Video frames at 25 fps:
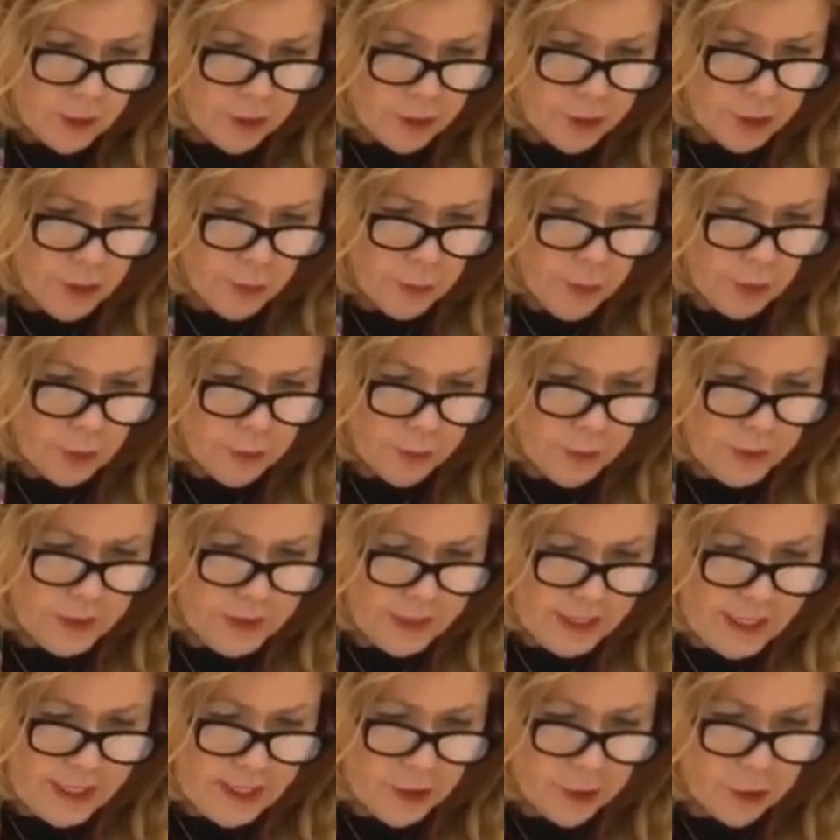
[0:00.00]
So what we
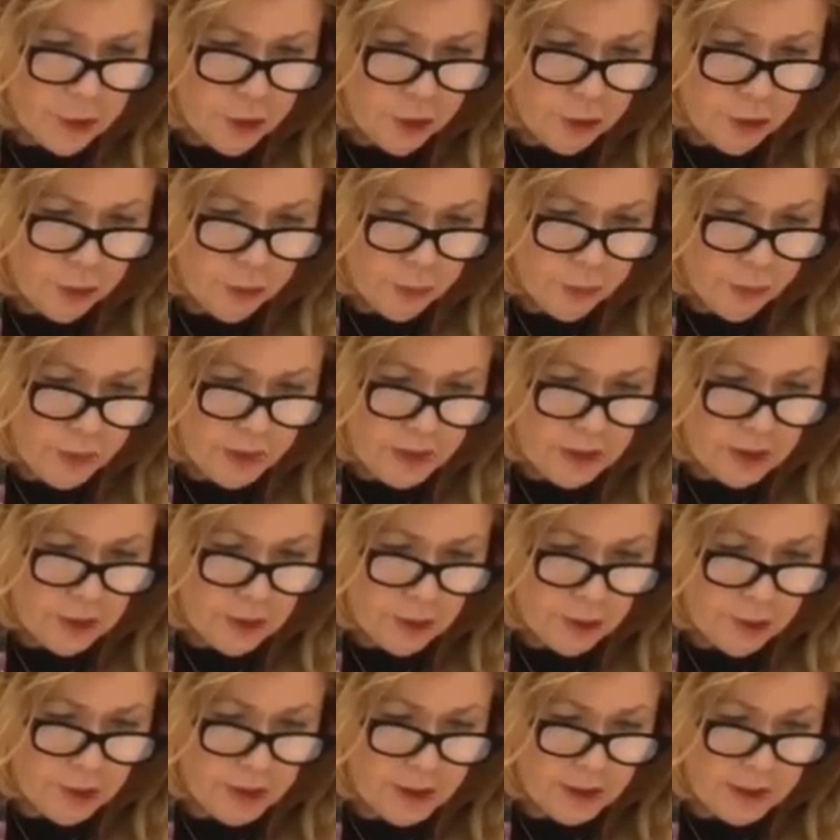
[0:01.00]
need to do is
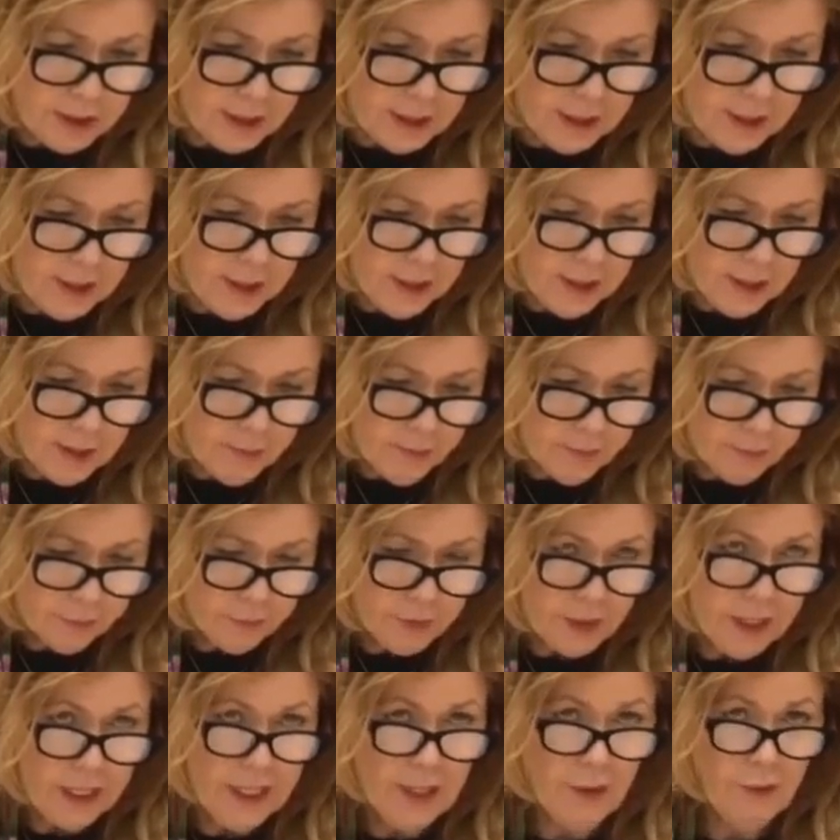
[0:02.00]
to see
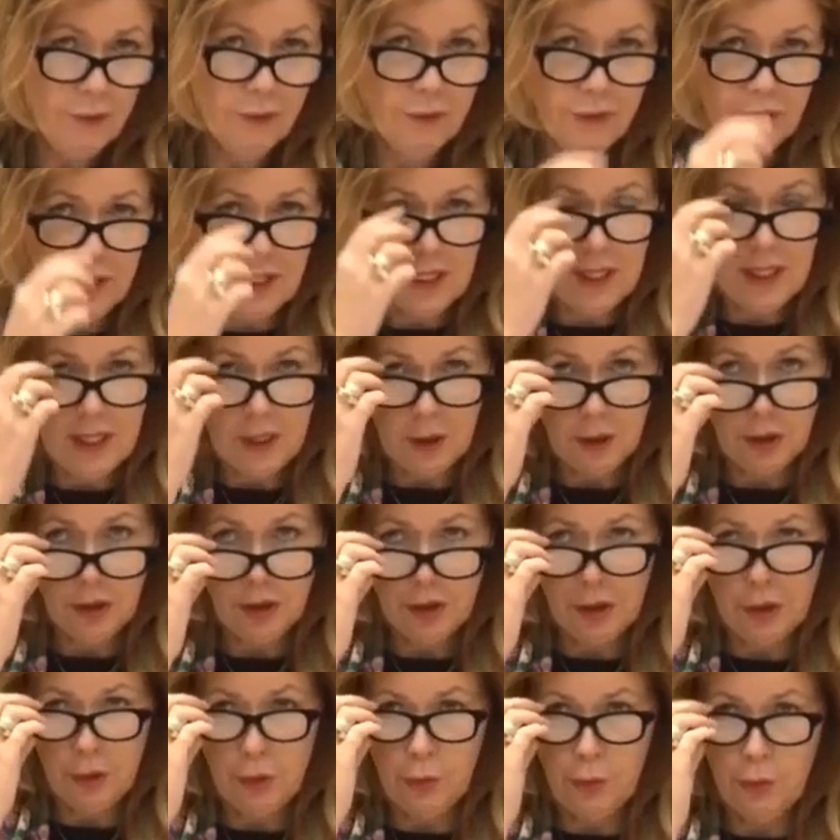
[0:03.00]
if the
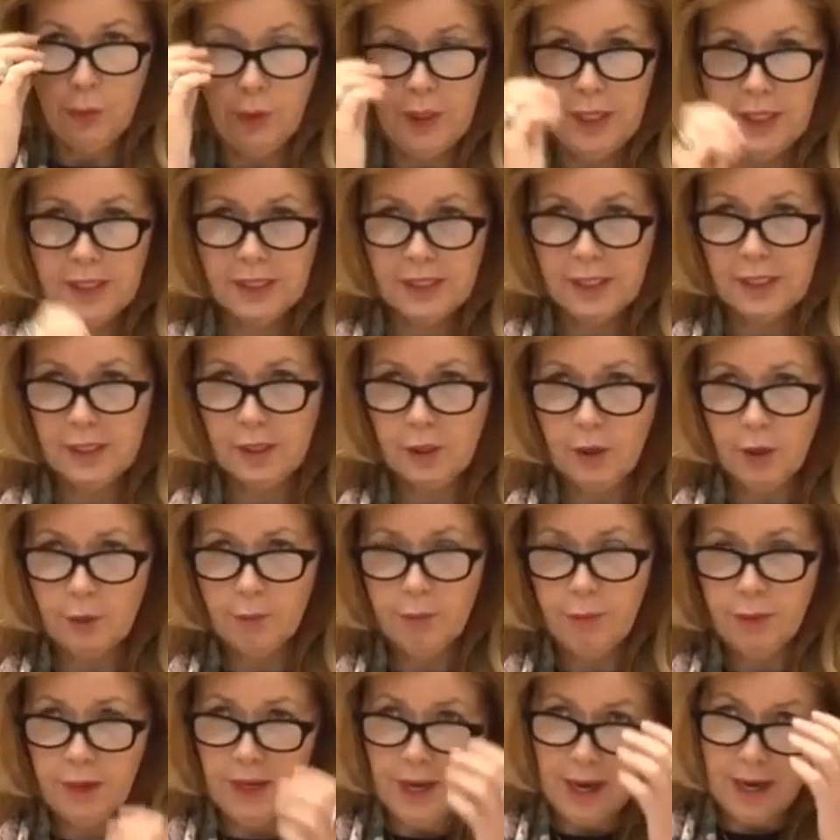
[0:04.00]
issue is in
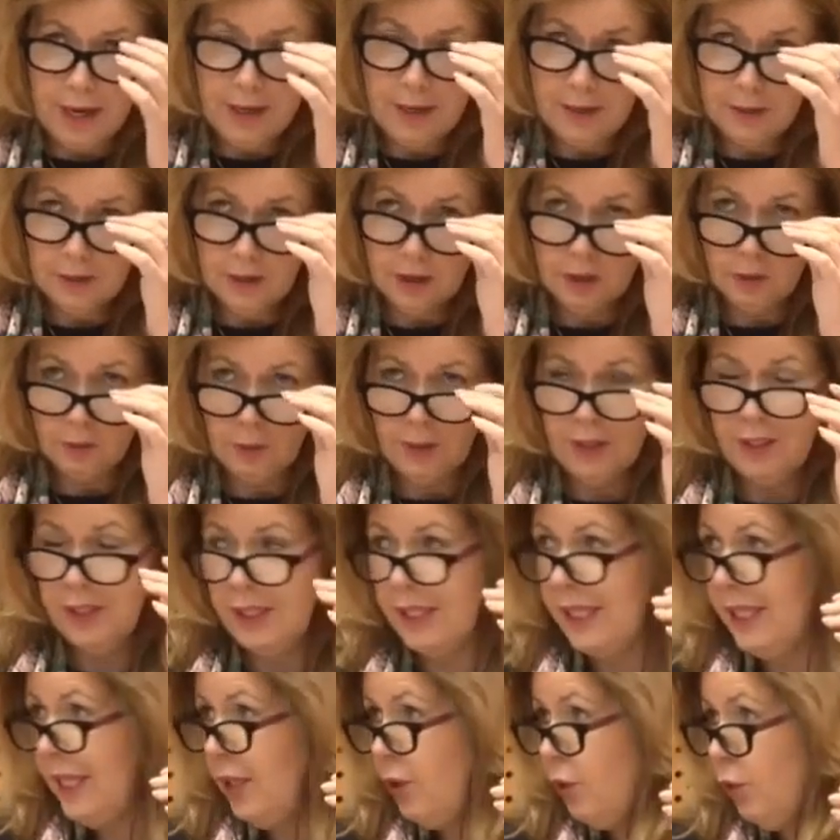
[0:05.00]
compliance with
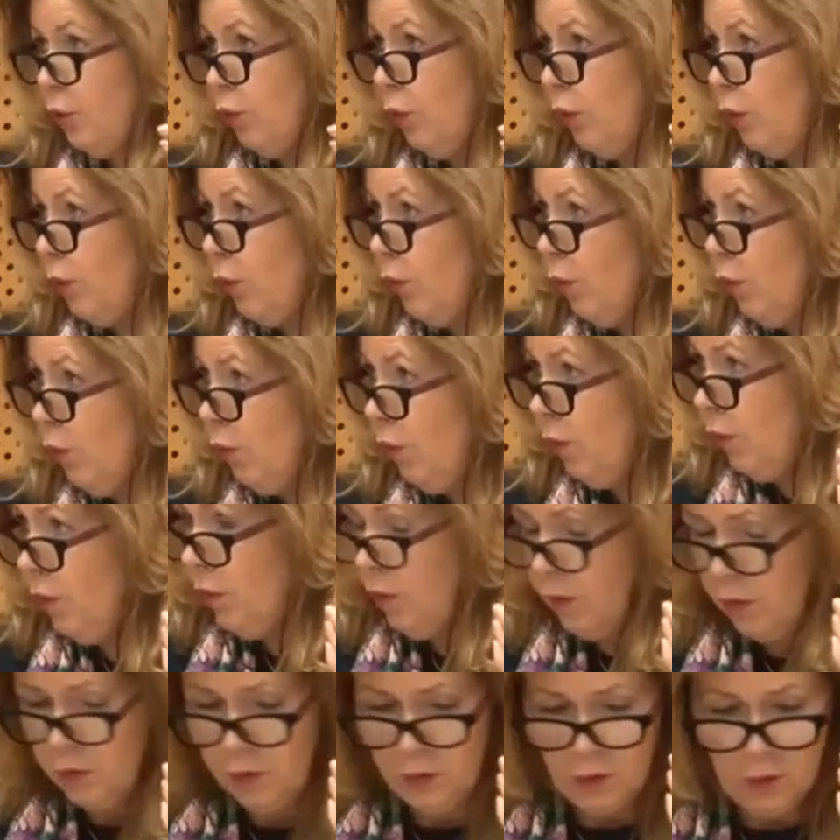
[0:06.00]
EU law
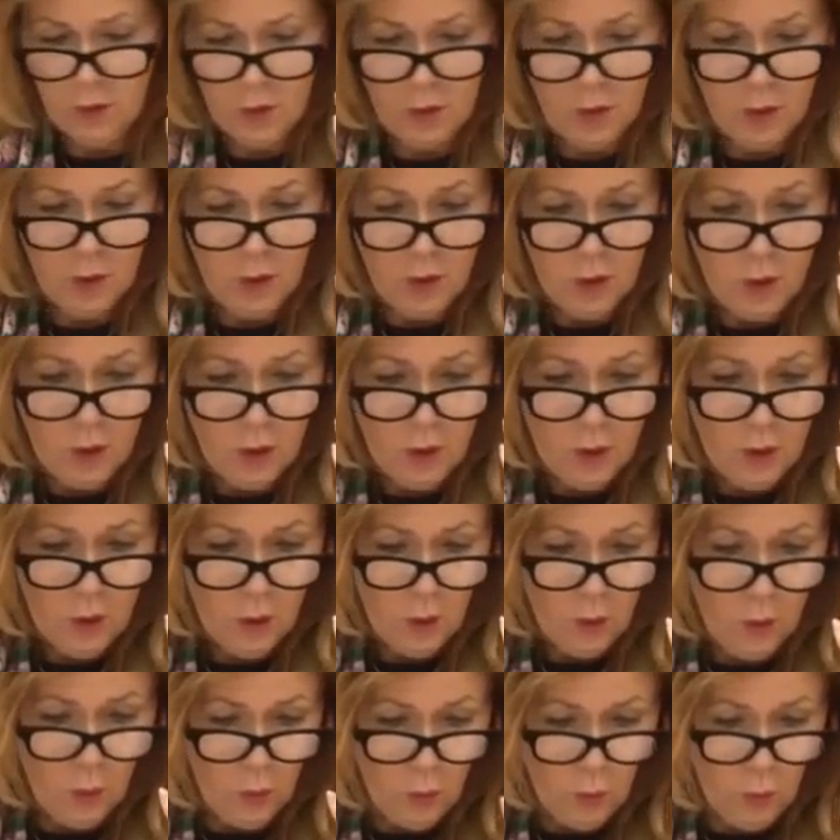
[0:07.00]

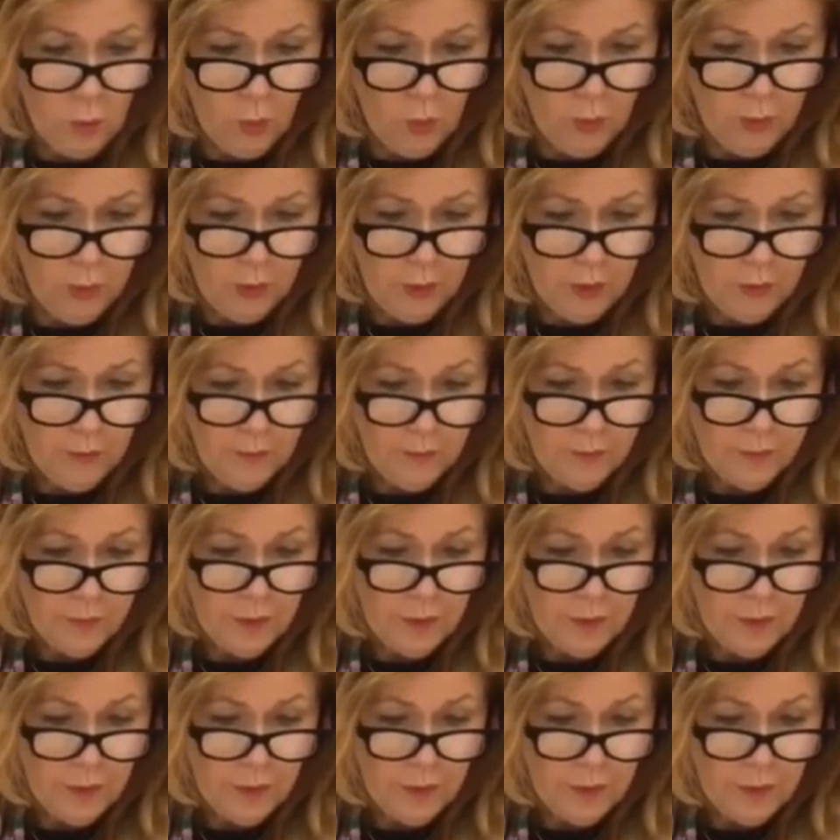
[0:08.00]
or